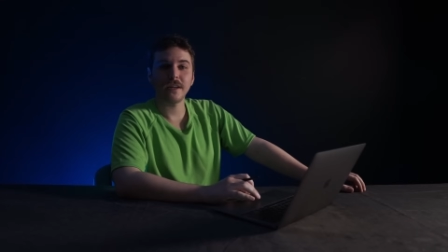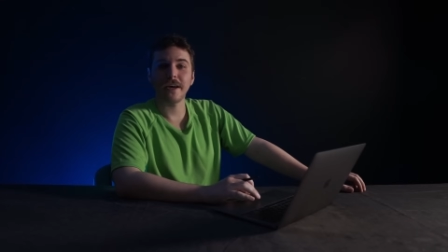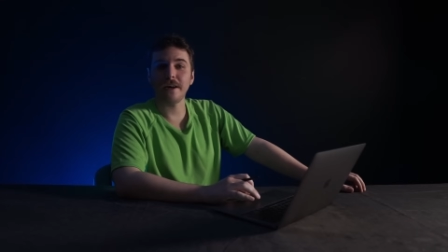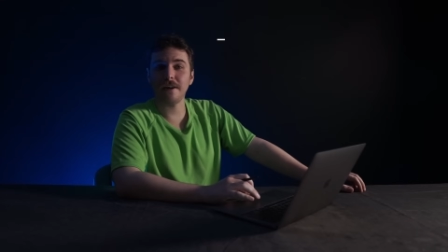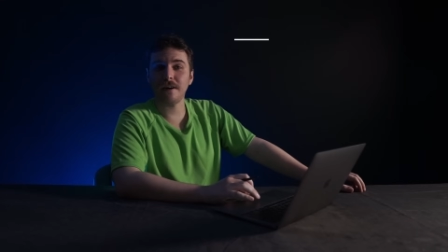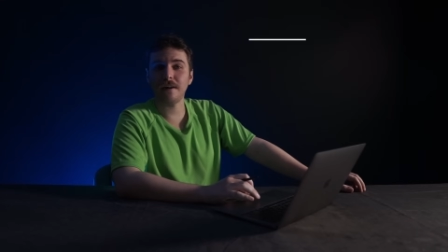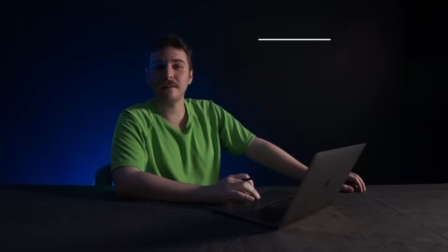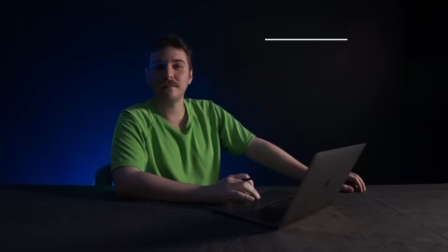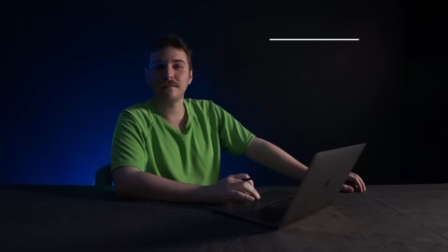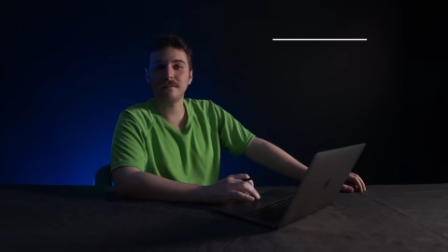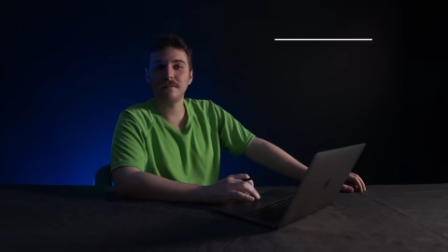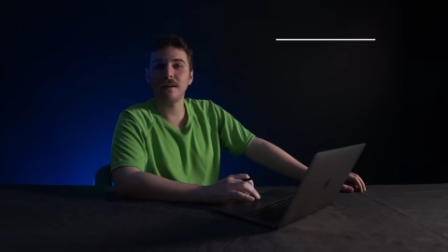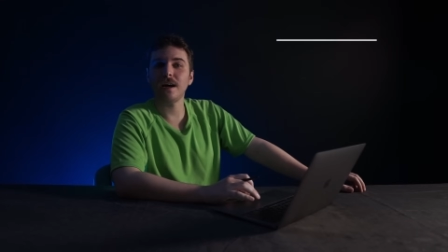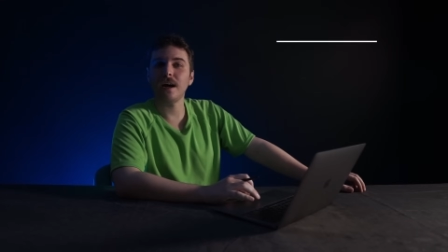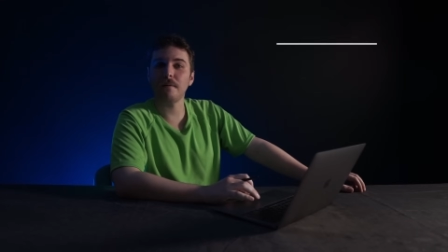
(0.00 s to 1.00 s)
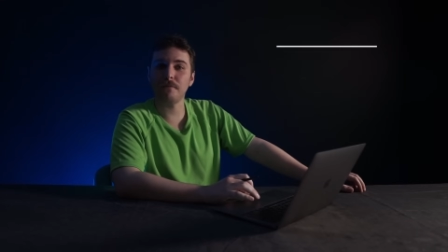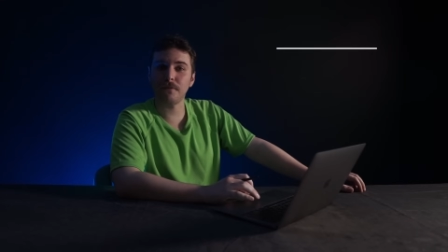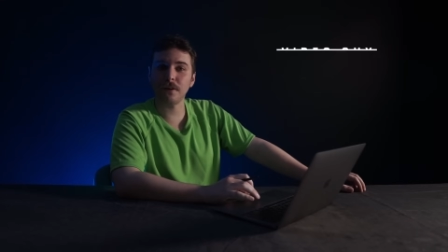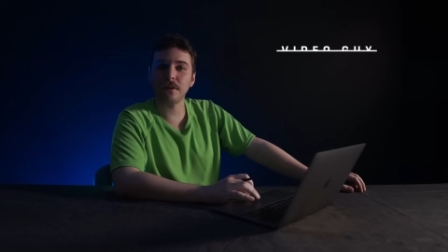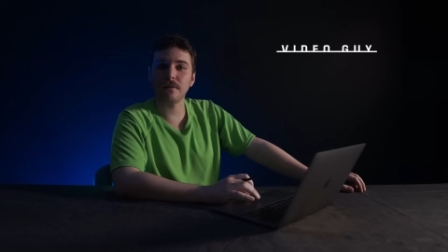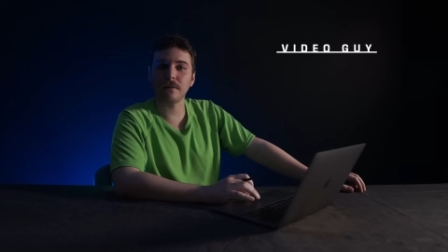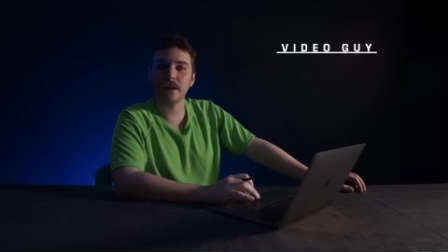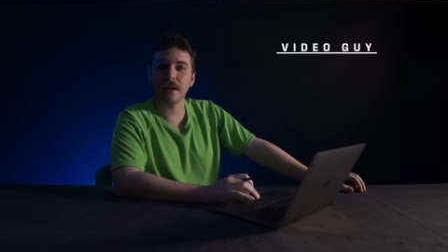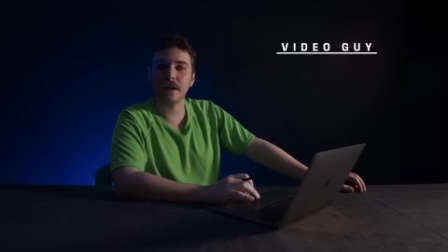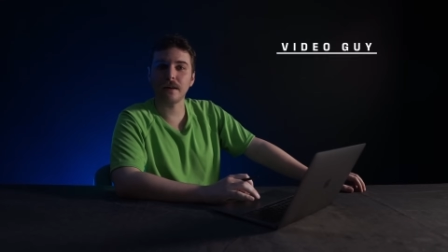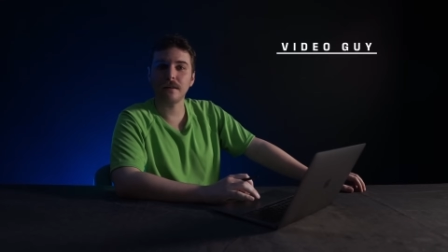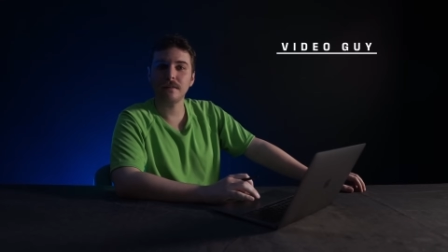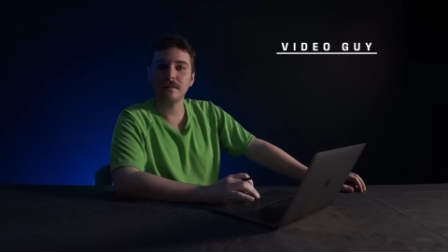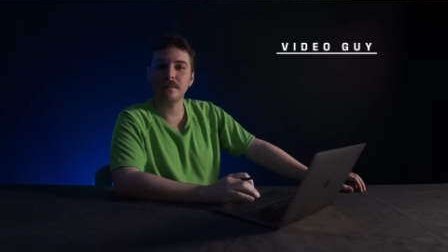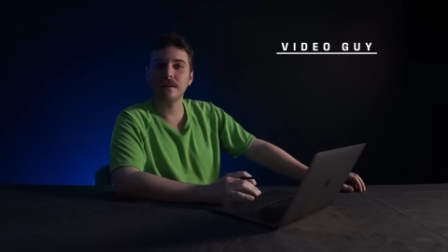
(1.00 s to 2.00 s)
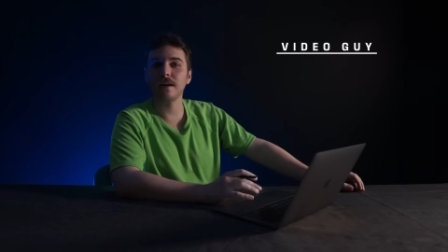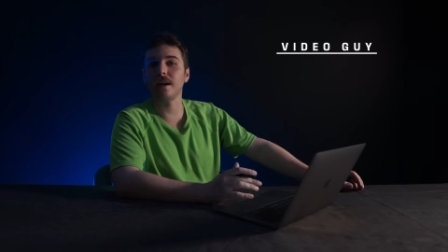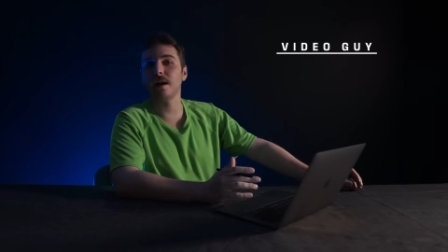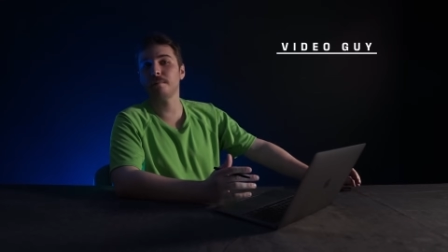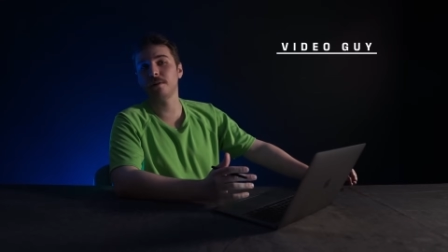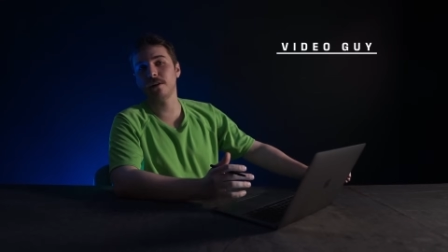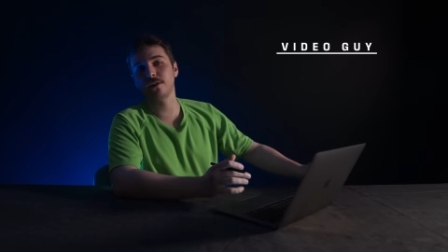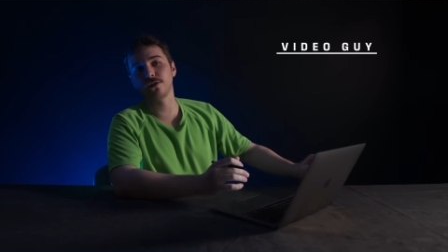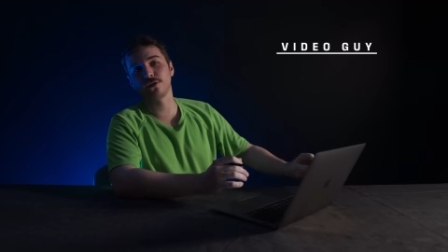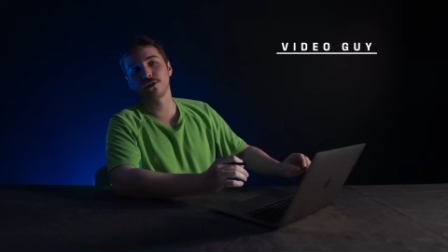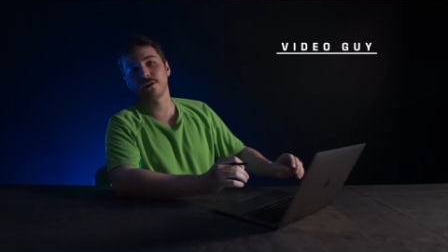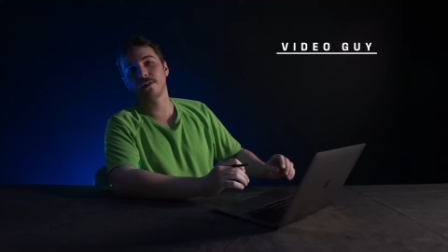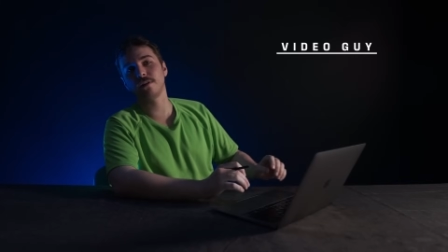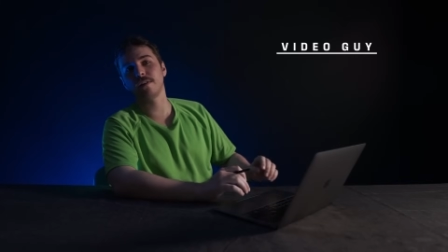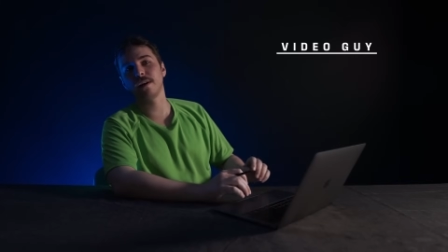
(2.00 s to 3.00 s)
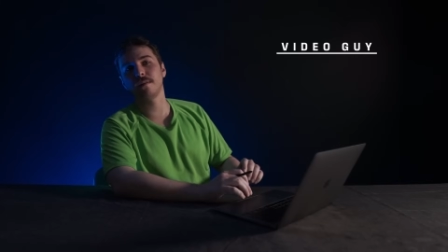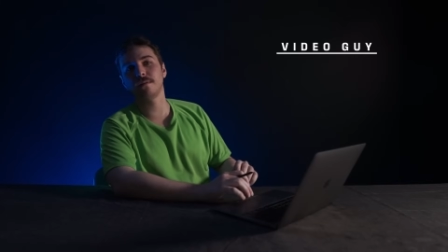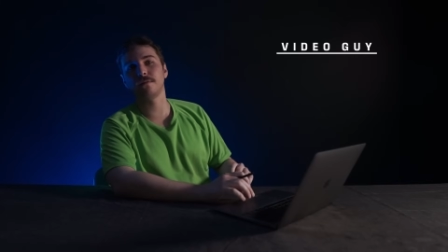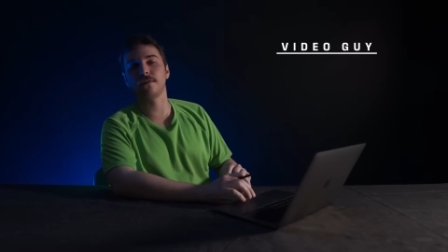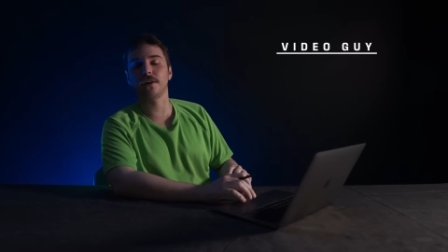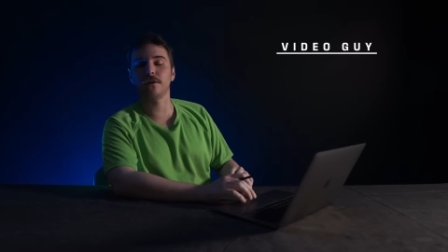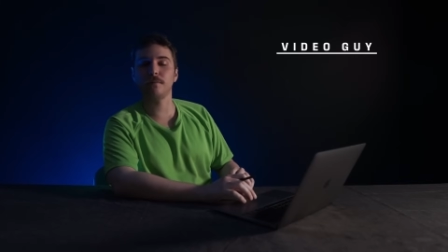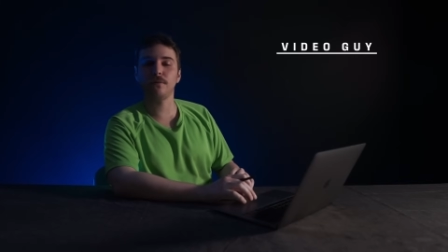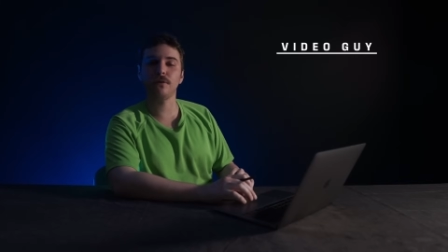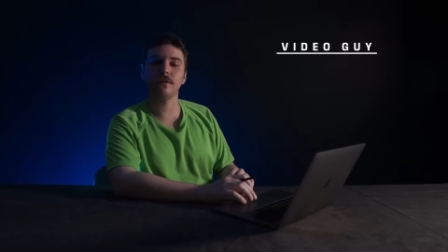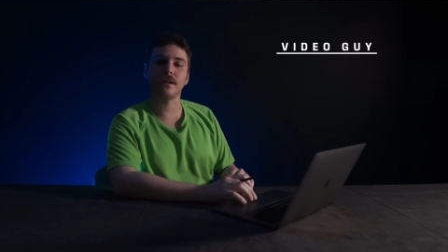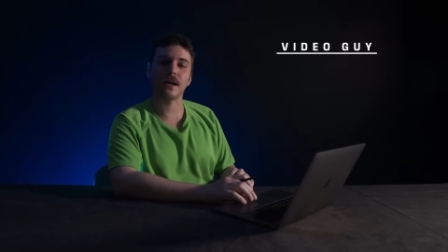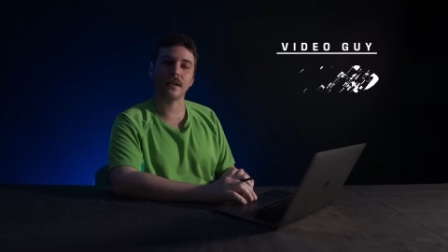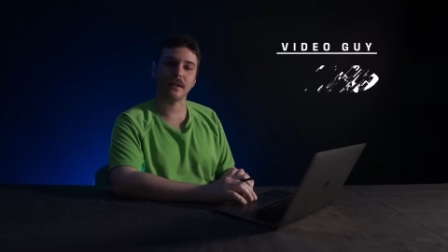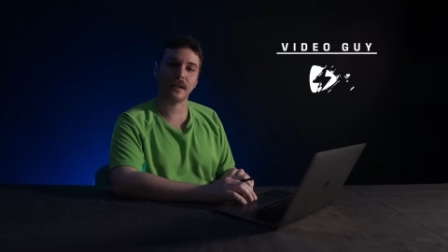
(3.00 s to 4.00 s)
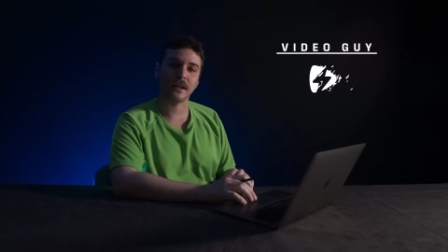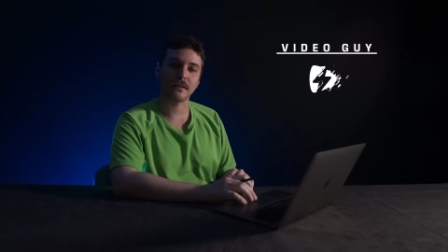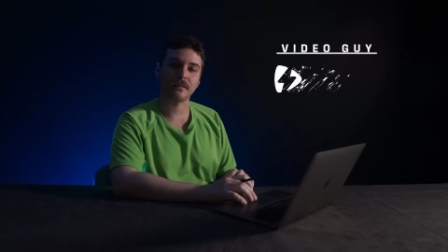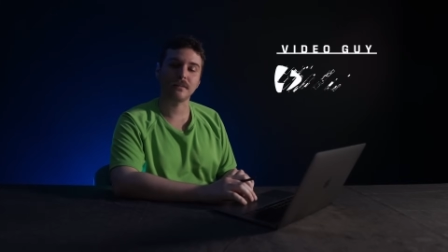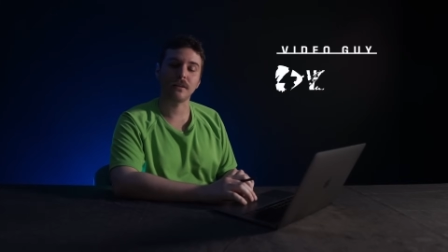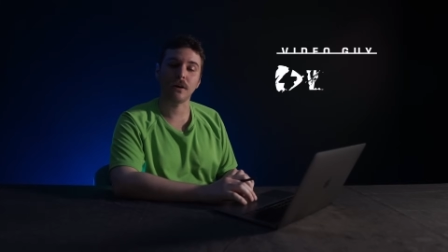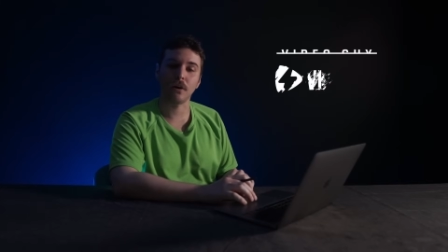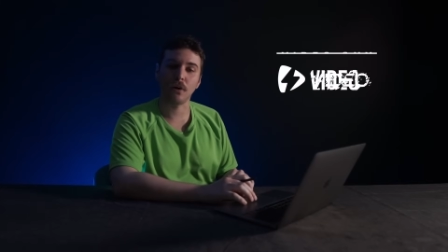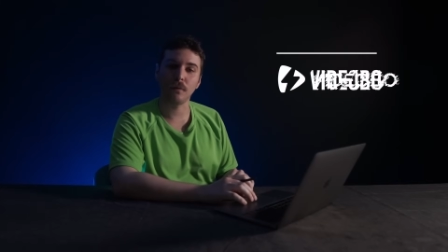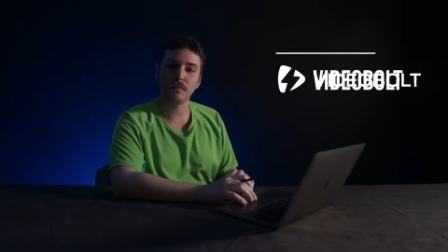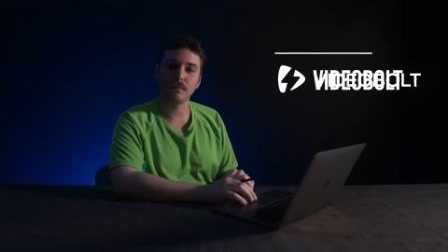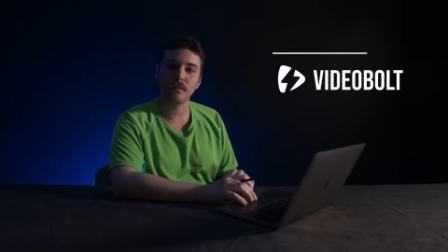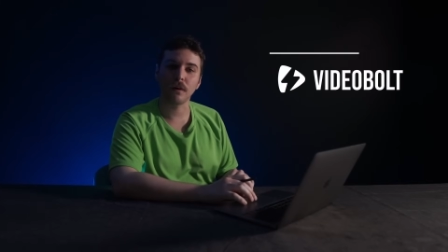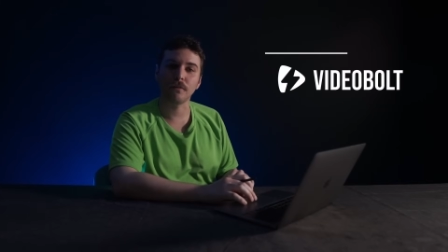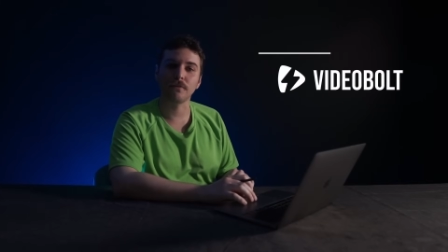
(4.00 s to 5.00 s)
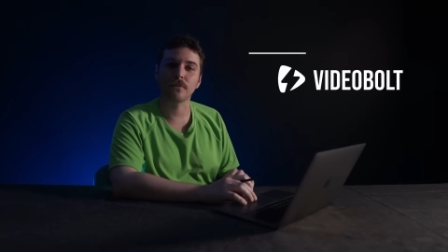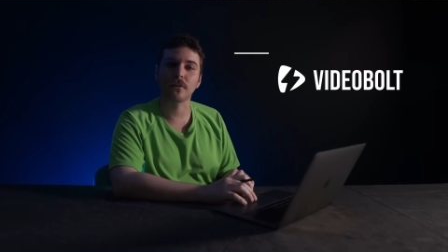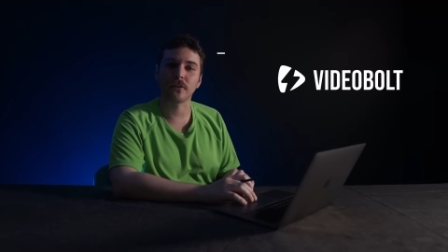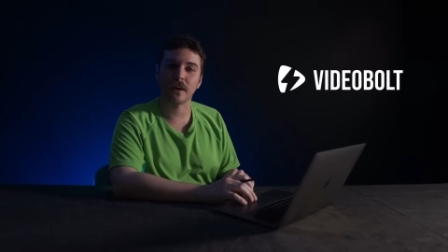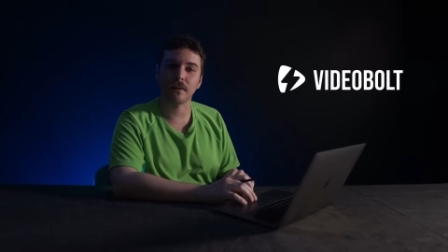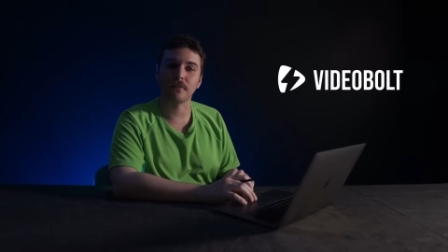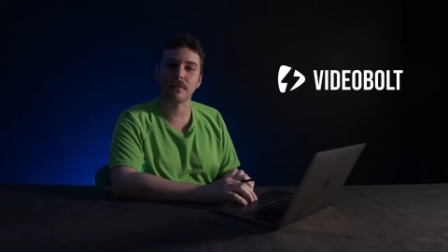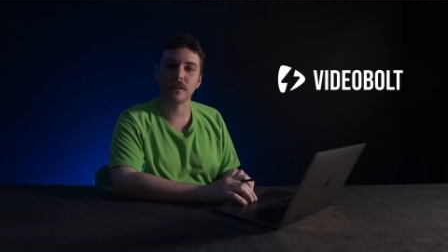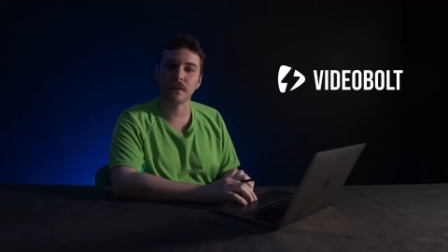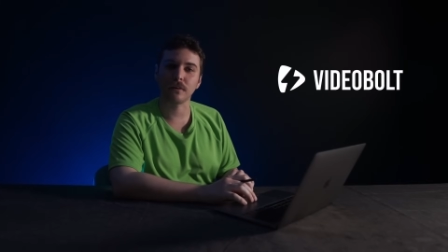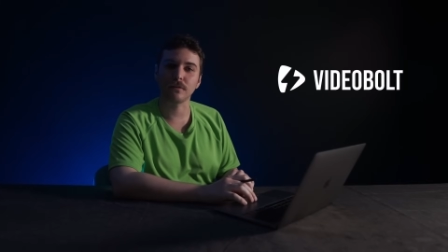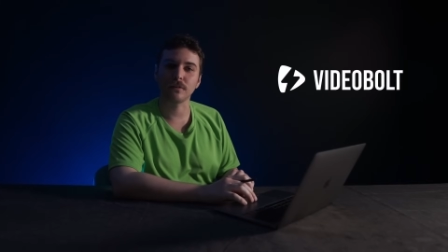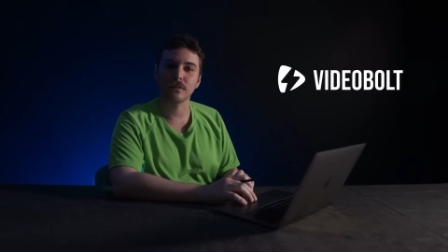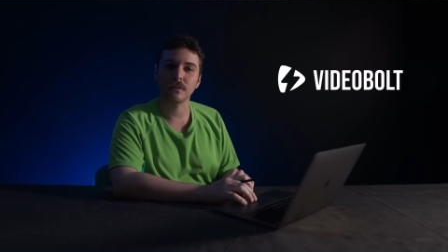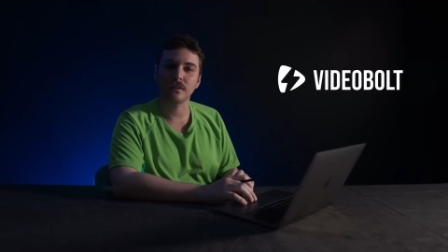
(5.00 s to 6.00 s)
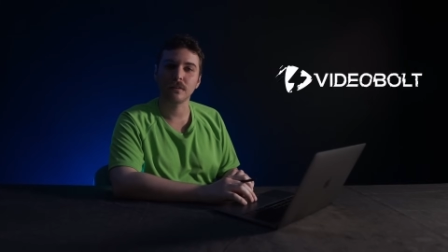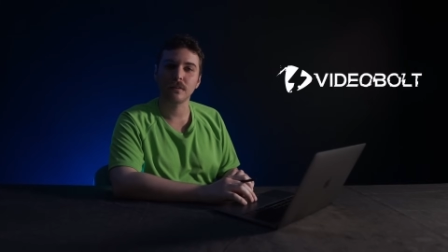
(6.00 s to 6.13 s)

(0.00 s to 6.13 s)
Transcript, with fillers: Hey there, I'm Video Guy, and I'm here to show you around VideoBolt.net, the home of great videos.